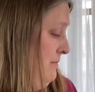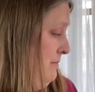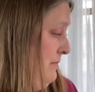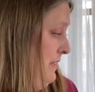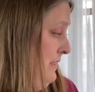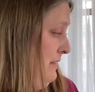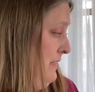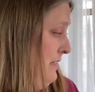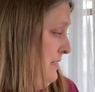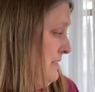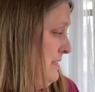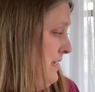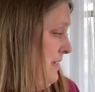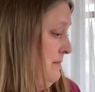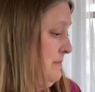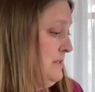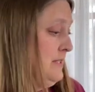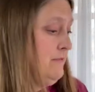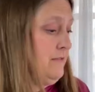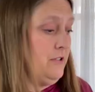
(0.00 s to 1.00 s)
A lot of
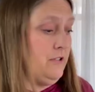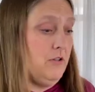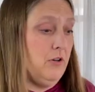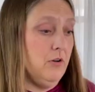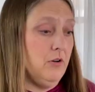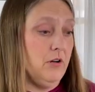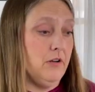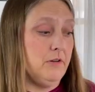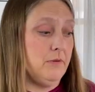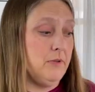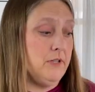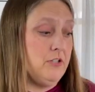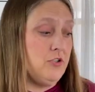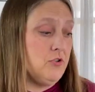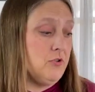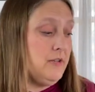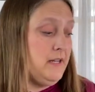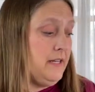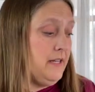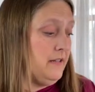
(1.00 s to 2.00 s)
times if you go on a
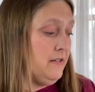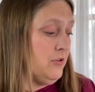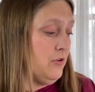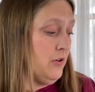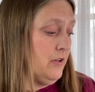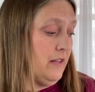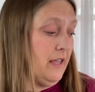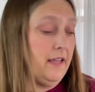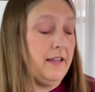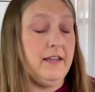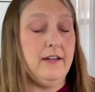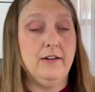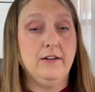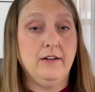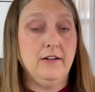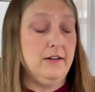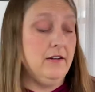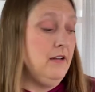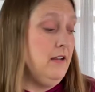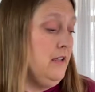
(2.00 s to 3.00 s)
retreat or like
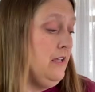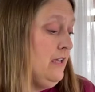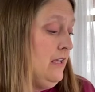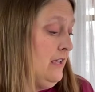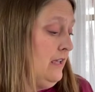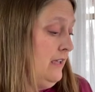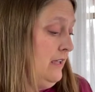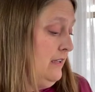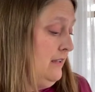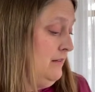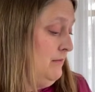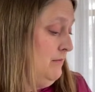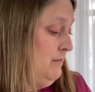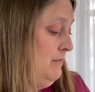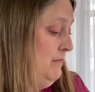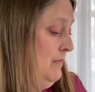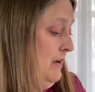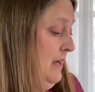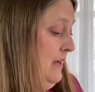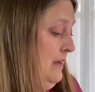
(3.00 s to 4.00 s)
here in
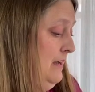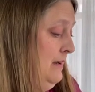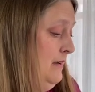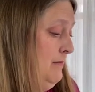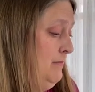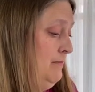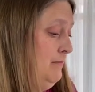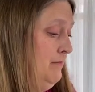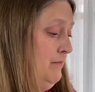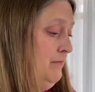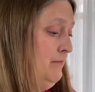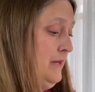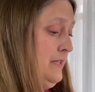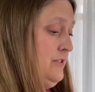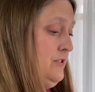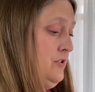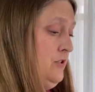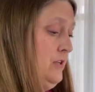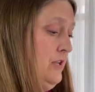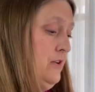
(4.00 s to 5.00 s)
my
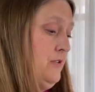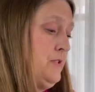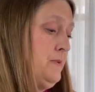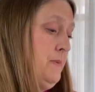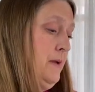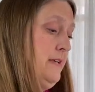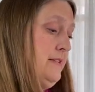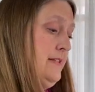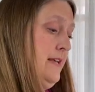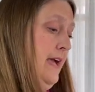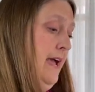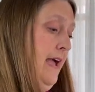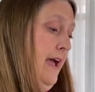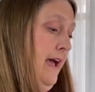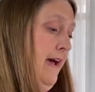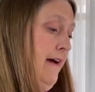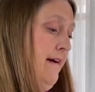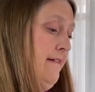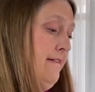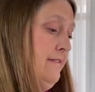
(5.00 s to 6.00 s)
studio space, I
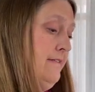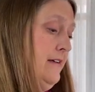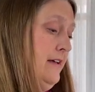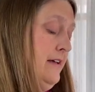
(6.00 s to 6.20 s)
have,